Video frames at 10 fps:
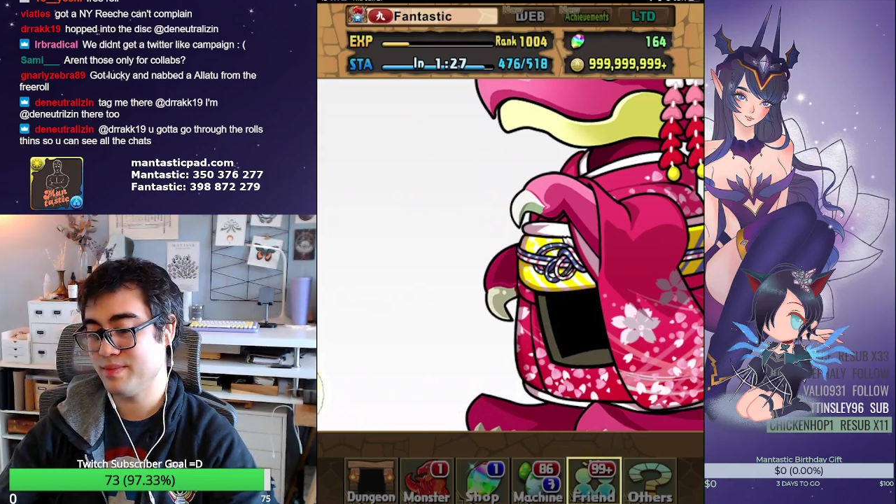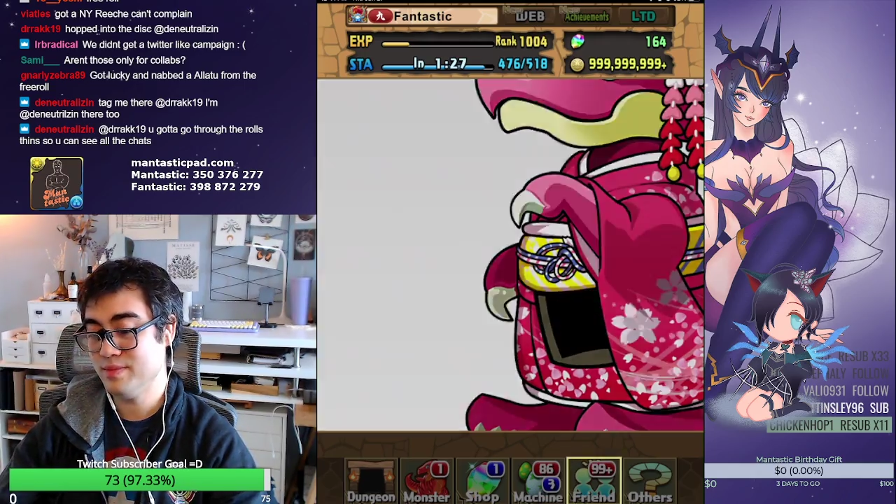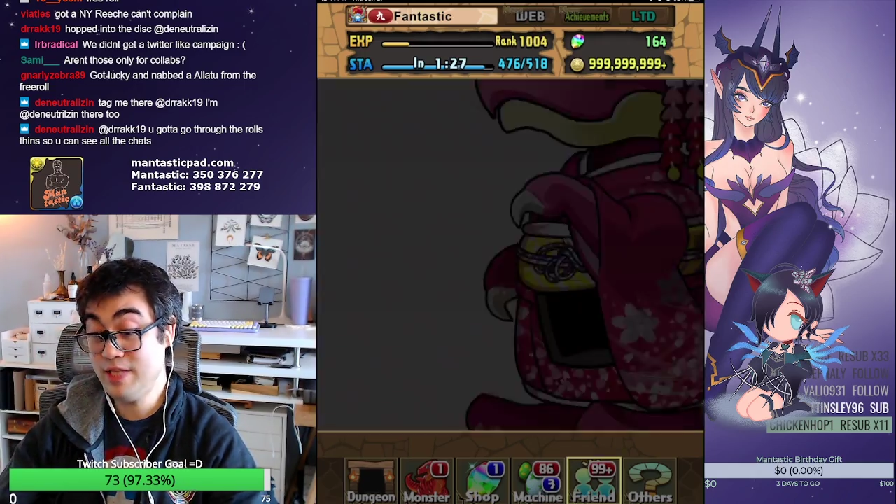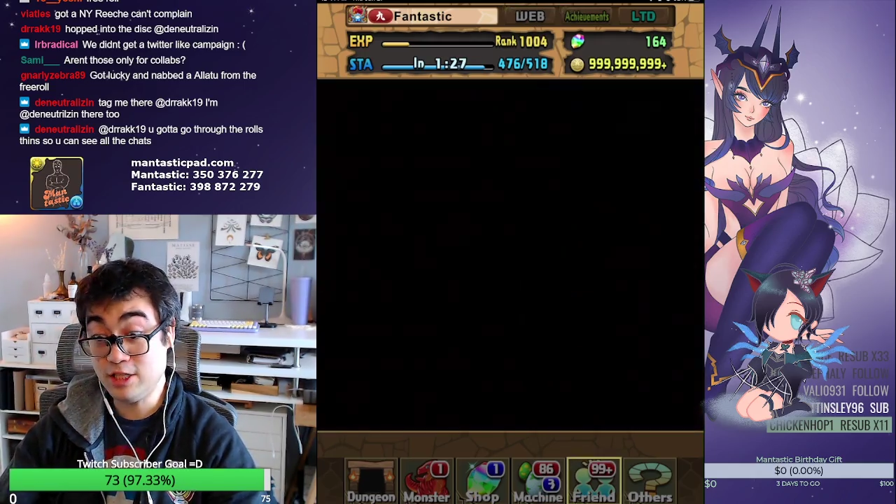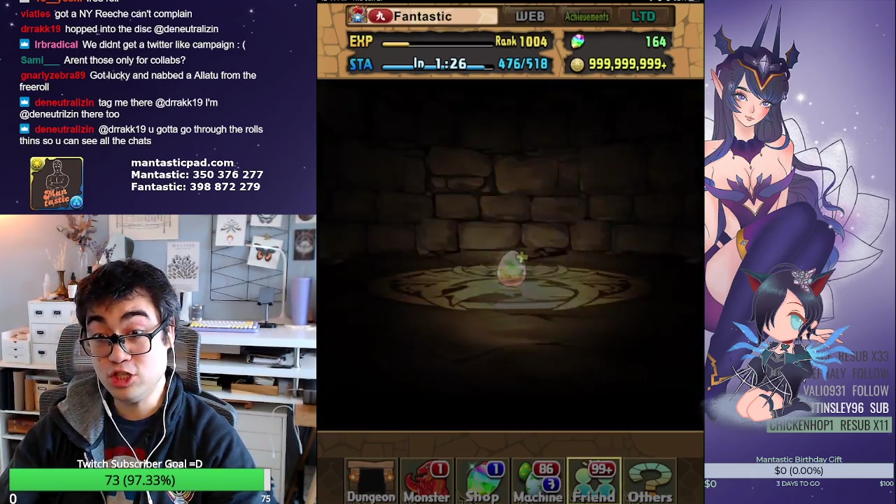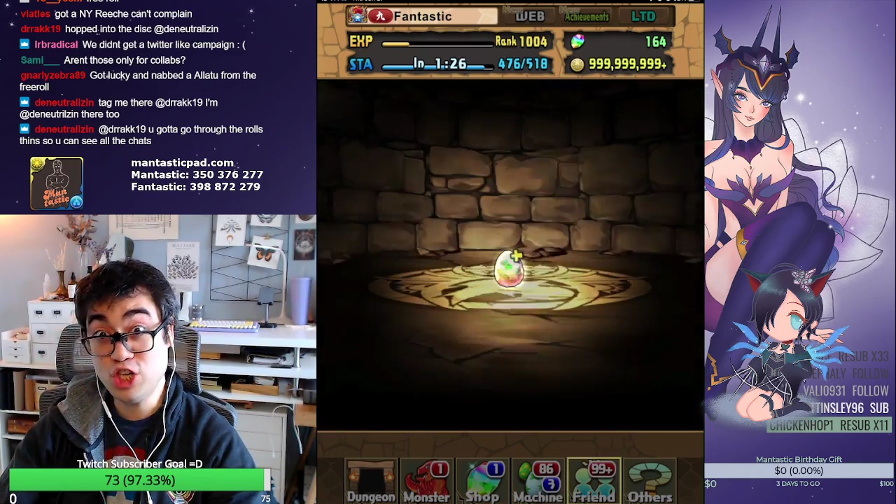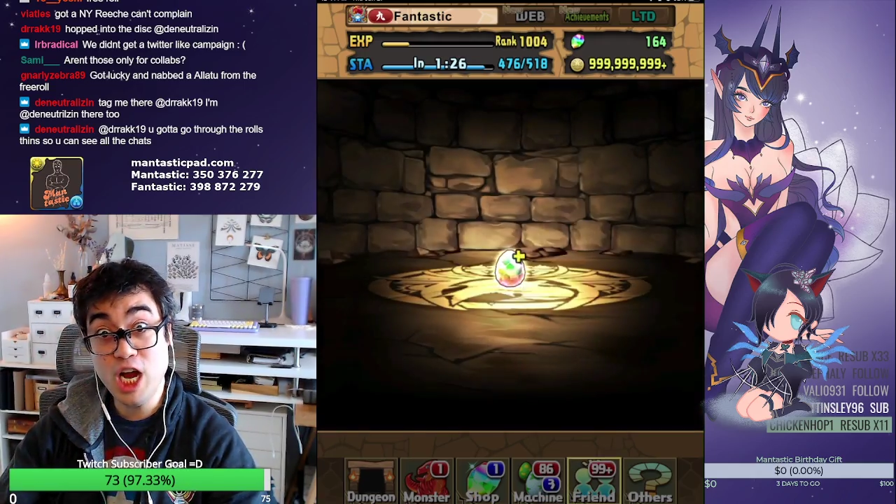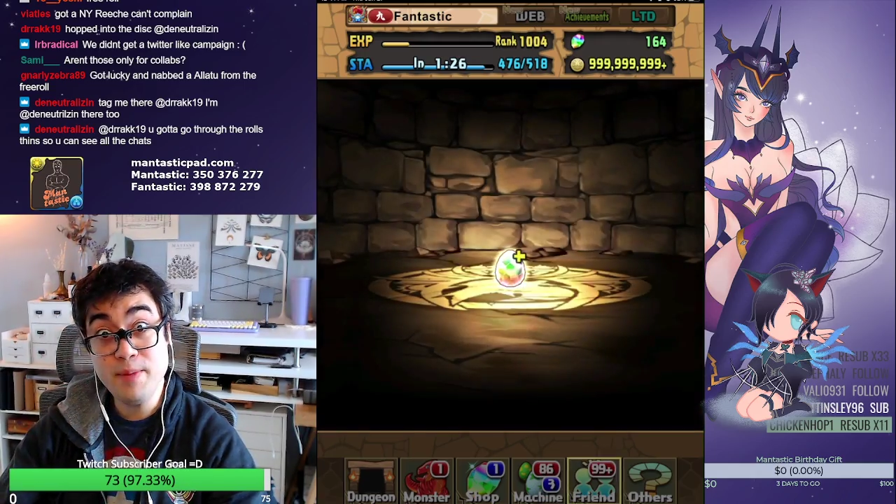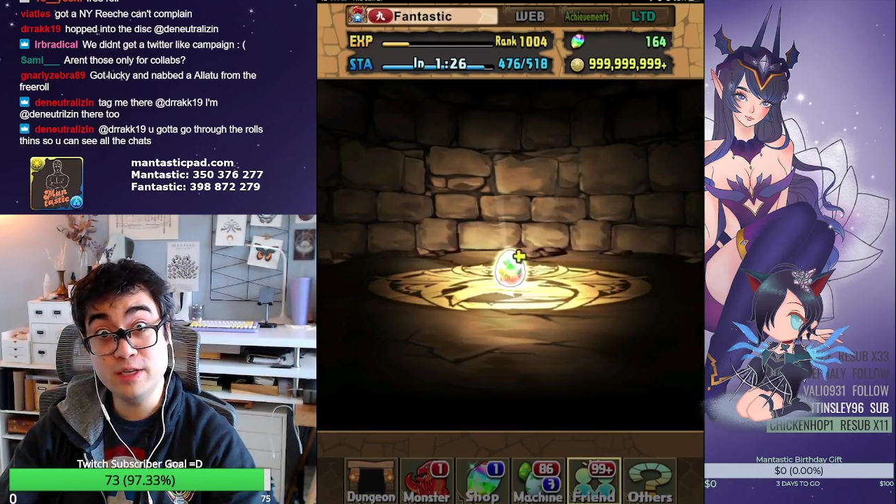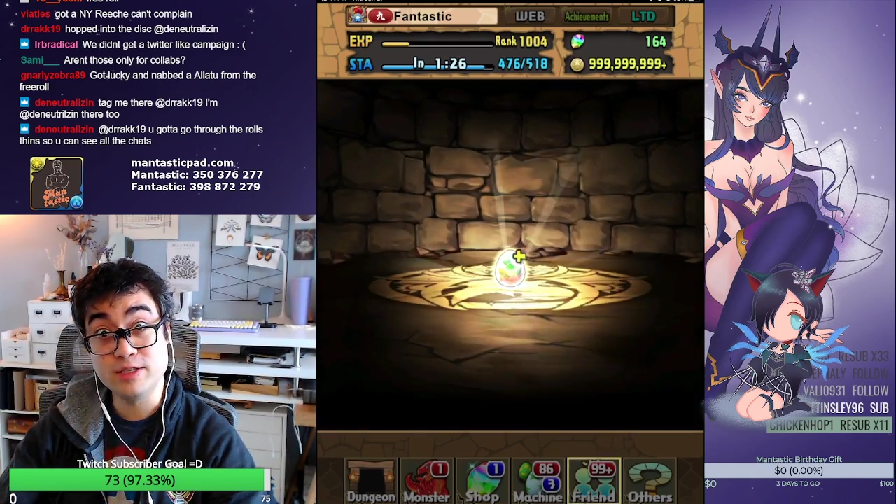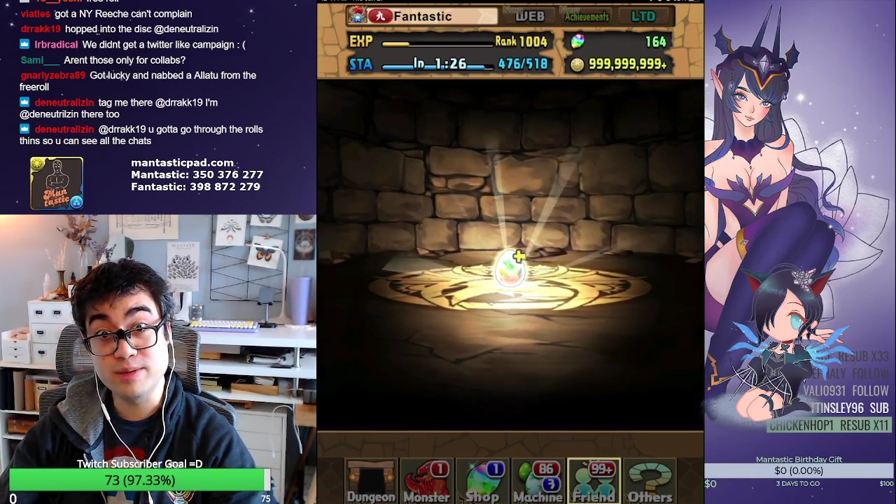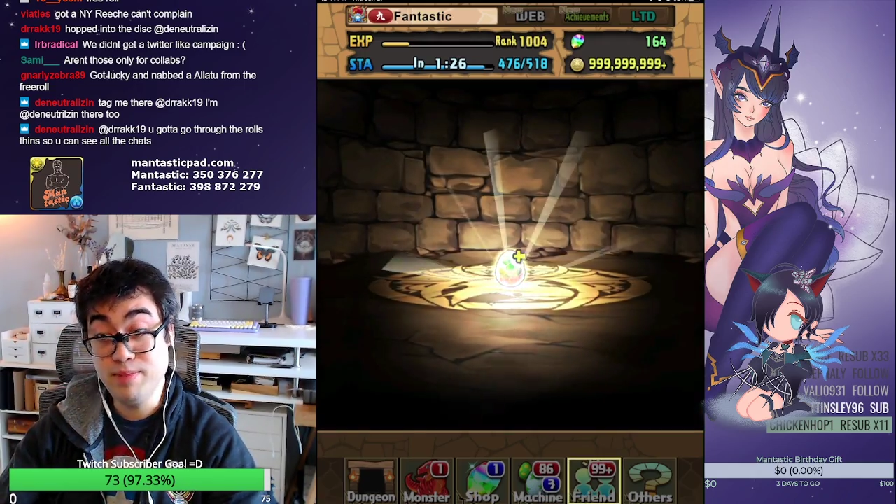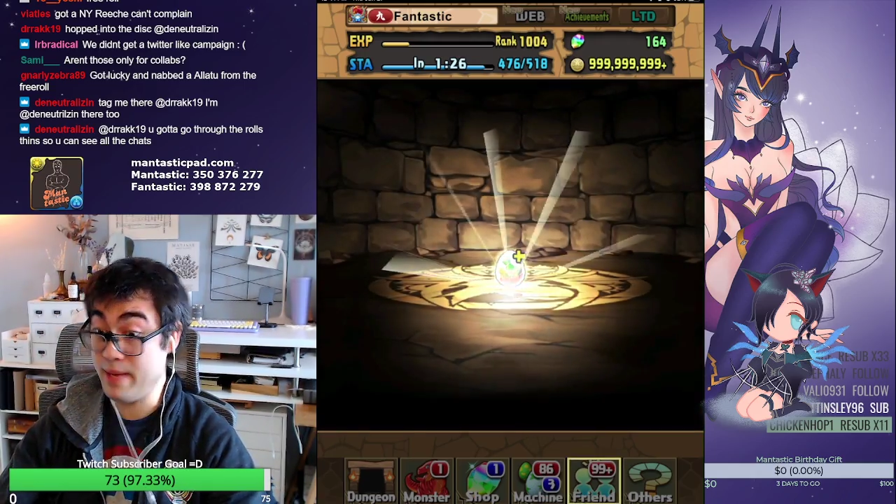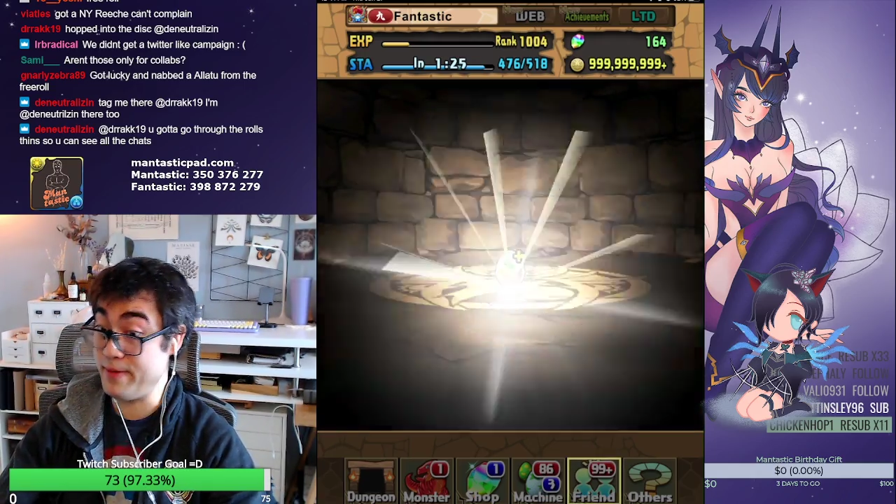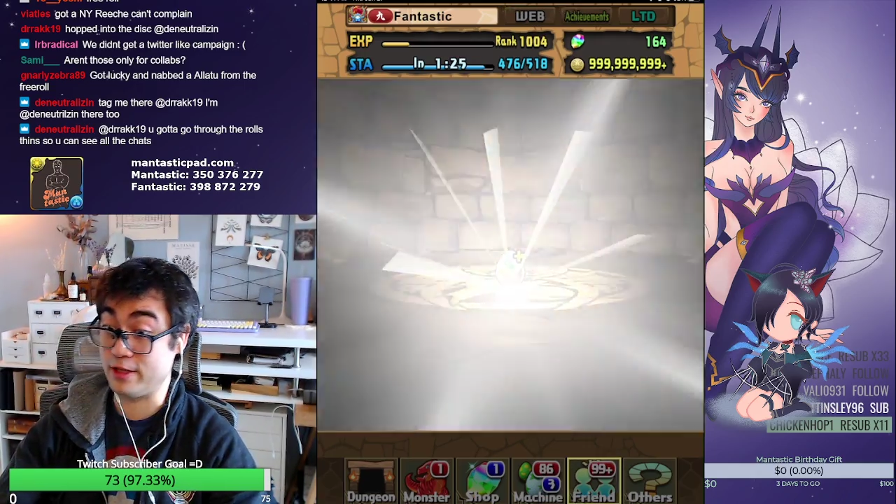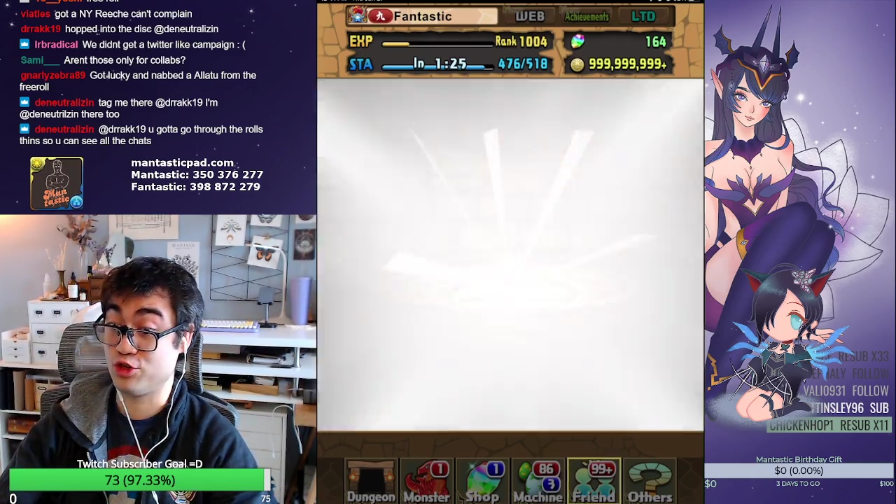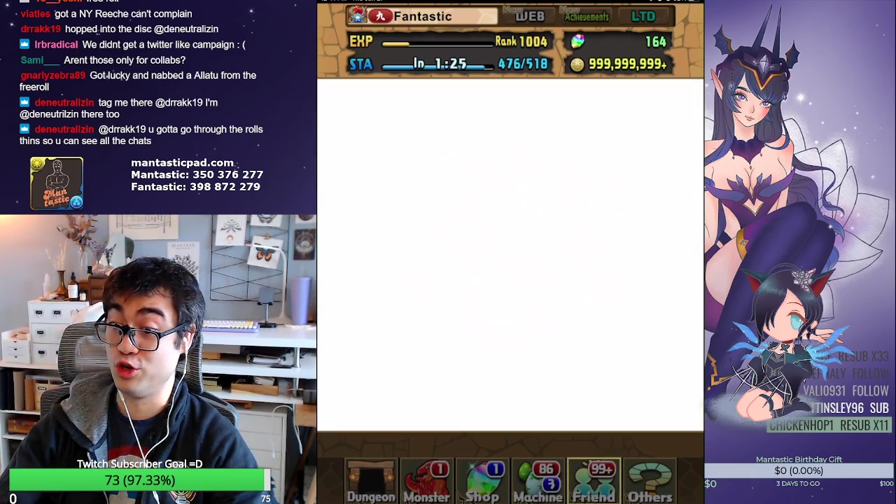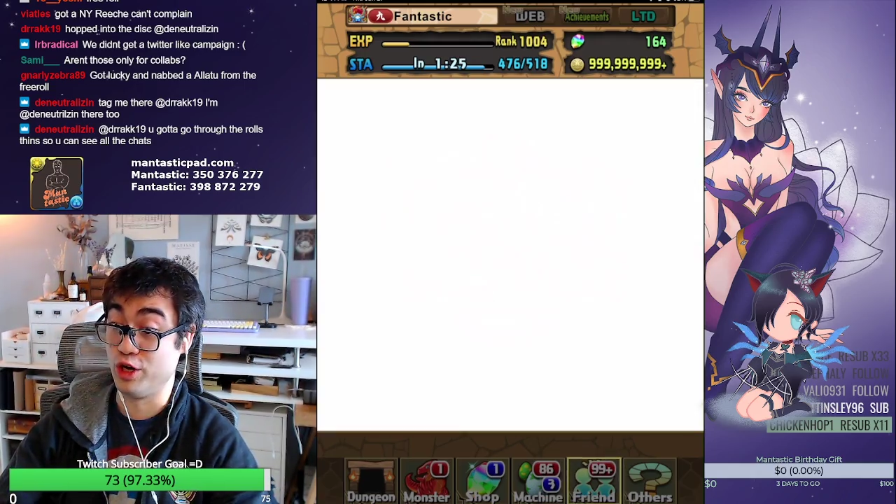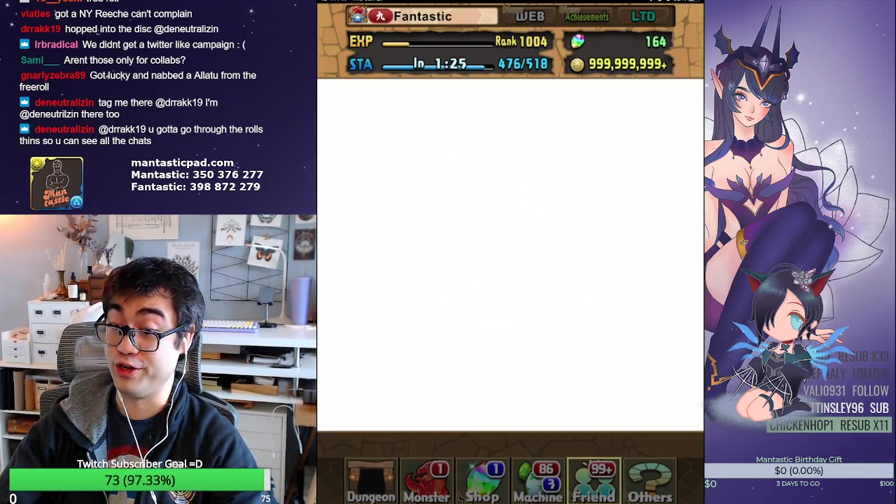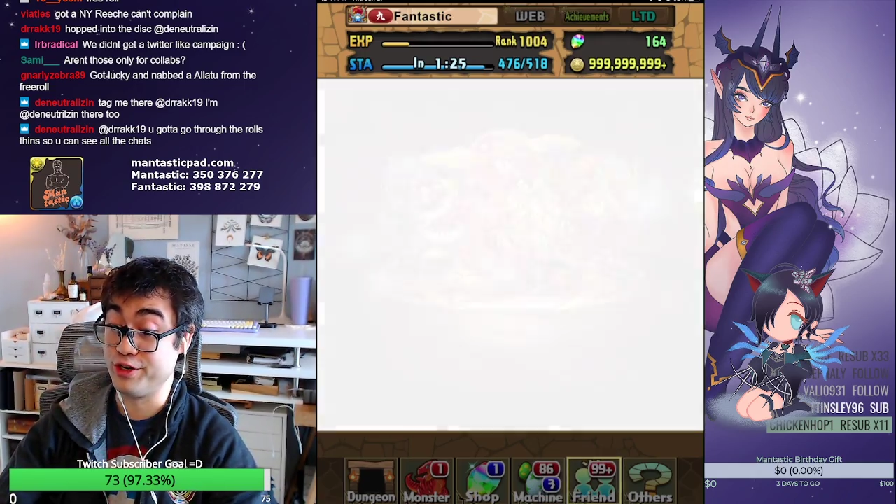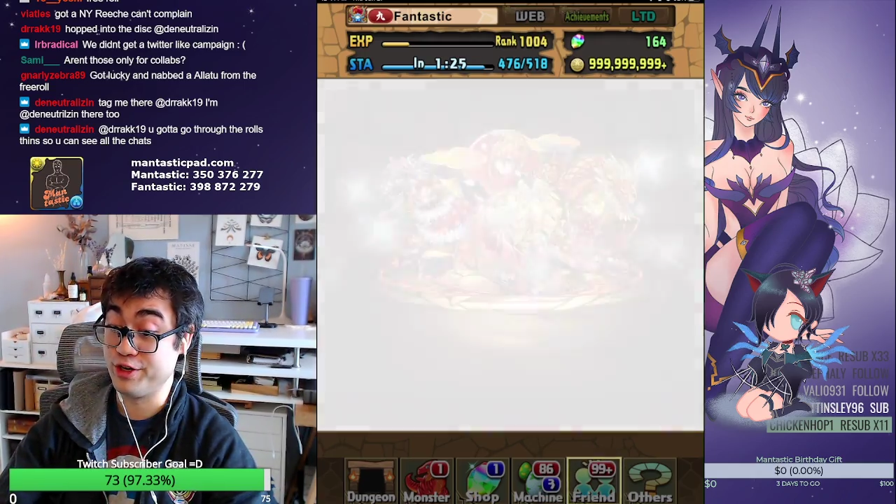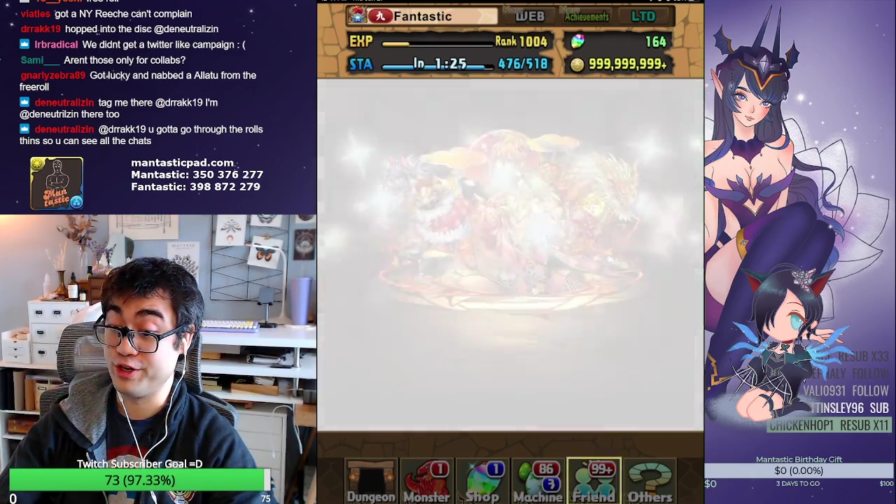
That's a diamond! Maybe it's good.